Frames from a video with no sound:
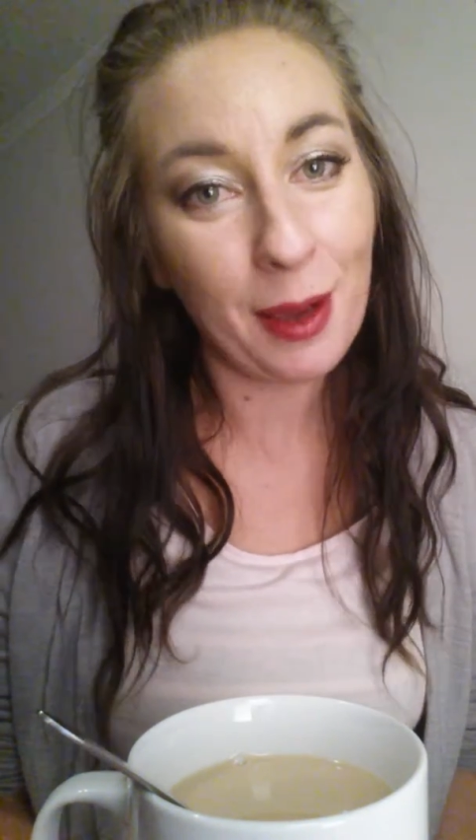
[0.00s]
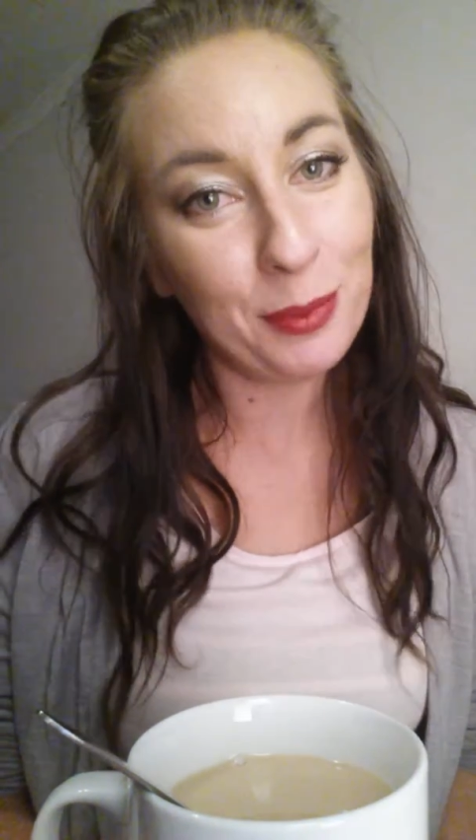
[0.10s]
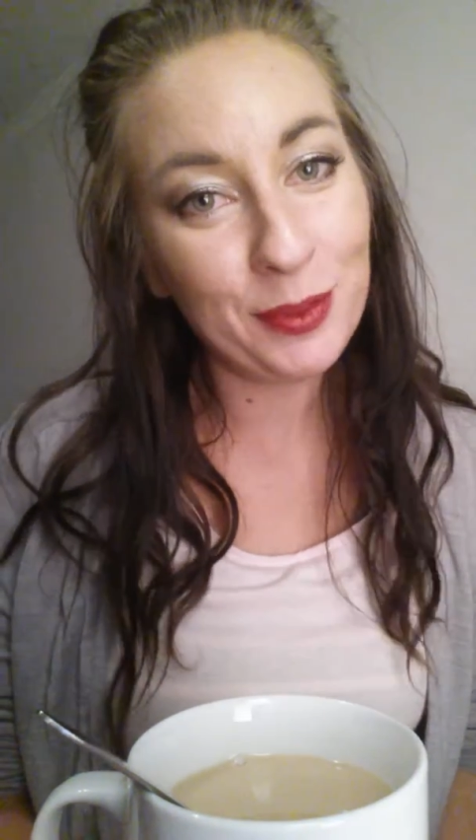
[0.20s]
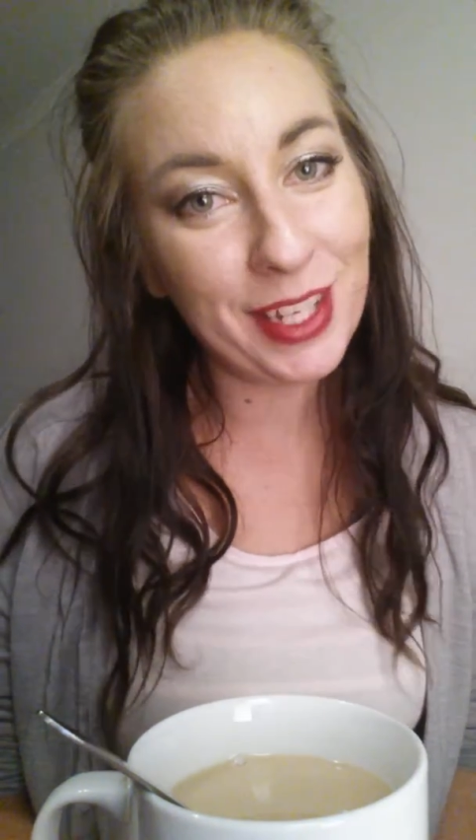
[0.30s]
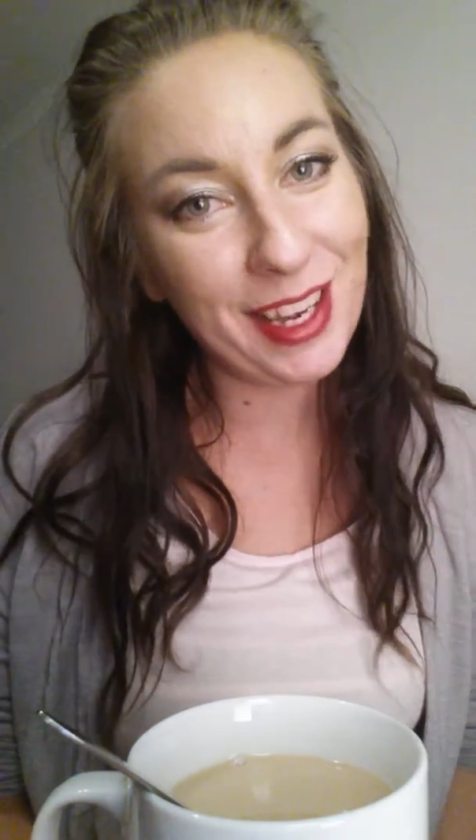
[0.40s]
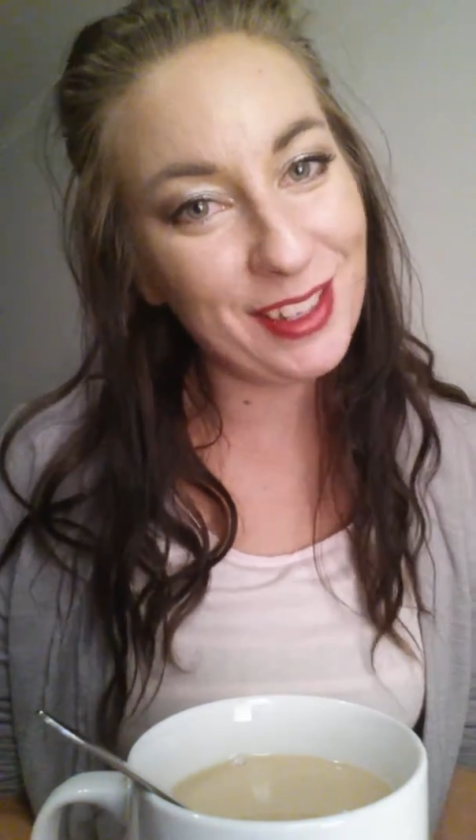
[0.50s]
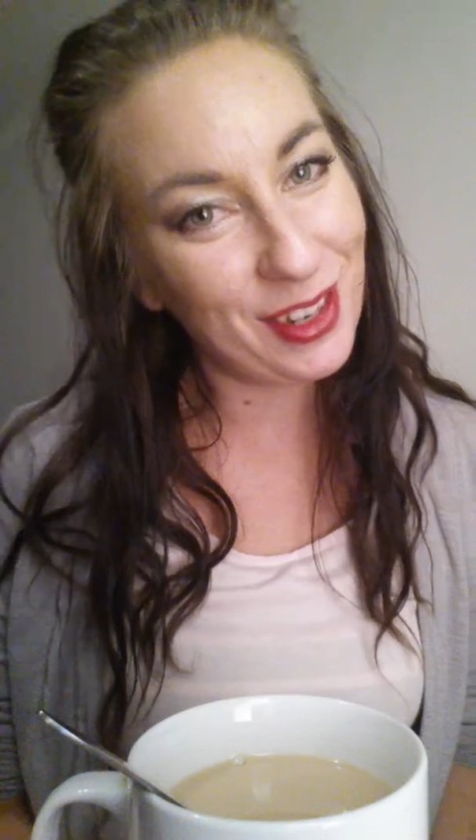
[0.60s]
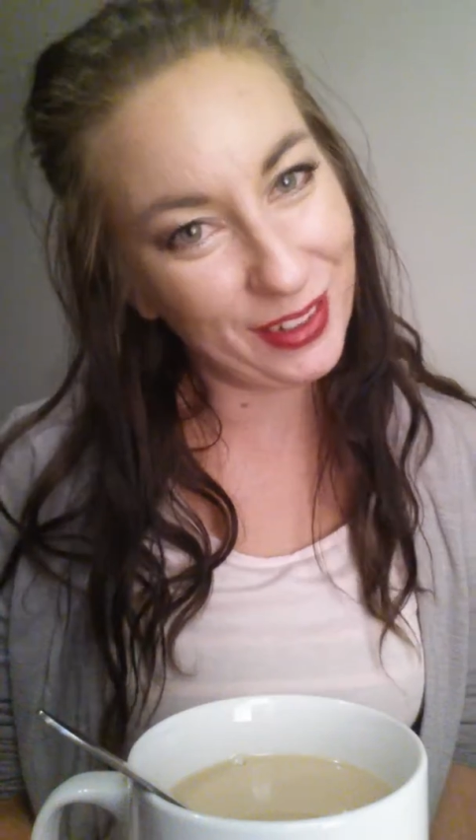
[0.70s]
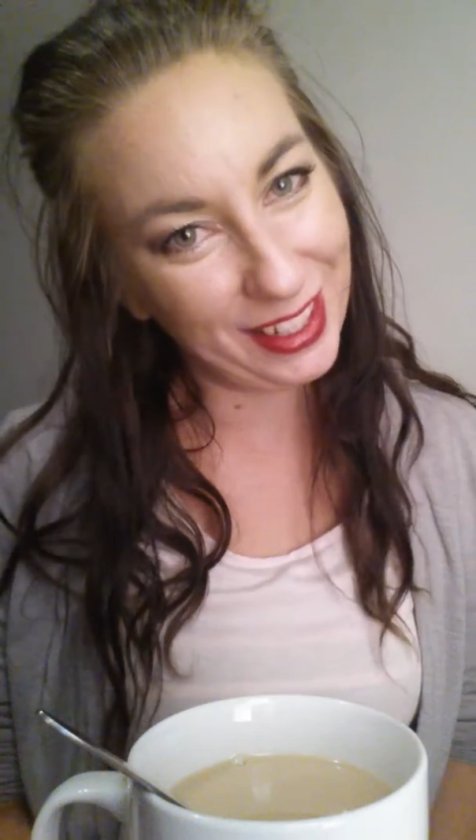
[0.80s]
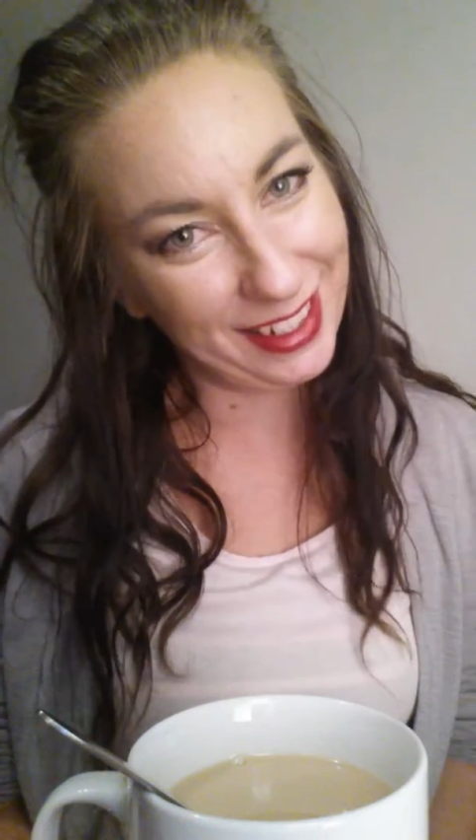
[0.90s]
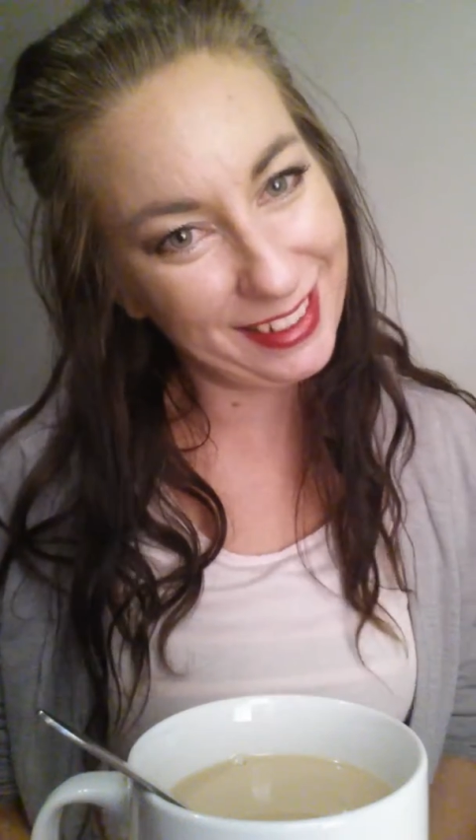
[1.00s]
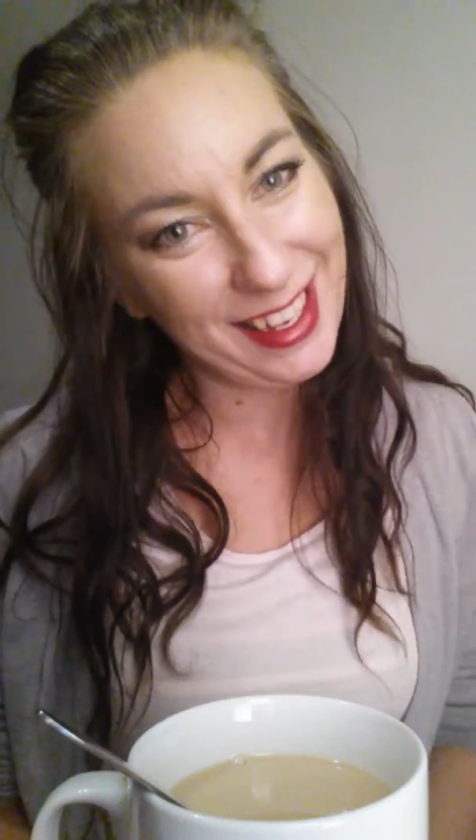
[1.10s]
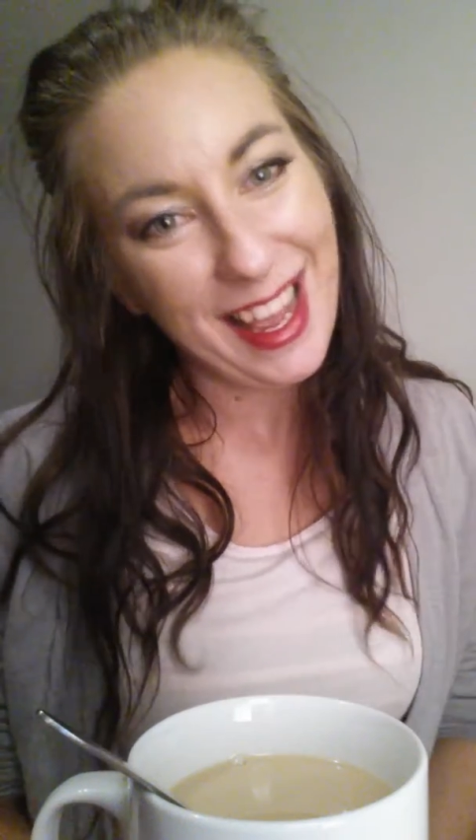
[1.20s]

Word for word: cup of tea and chocolate.